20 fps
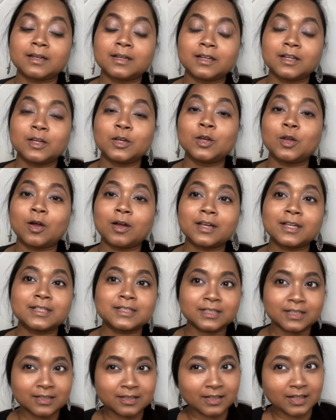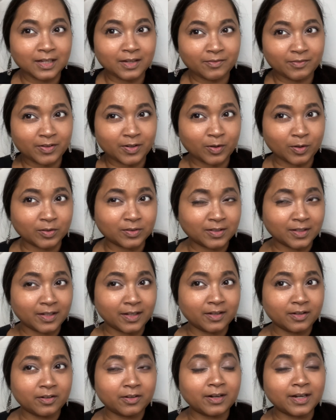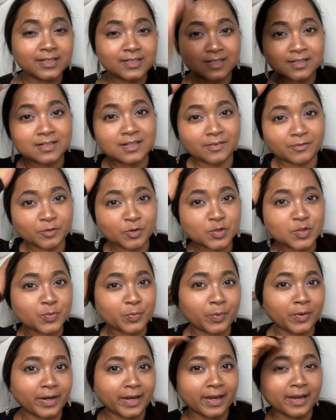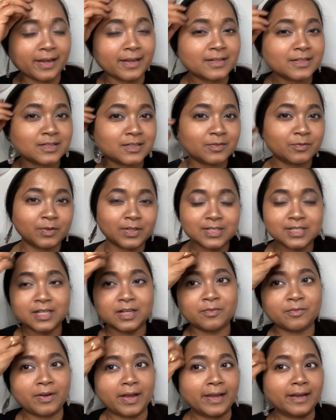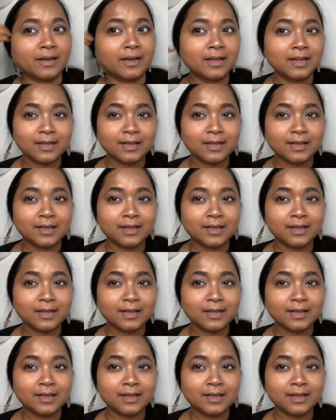Lock it in even on the hair. I just love to spray it once in a while.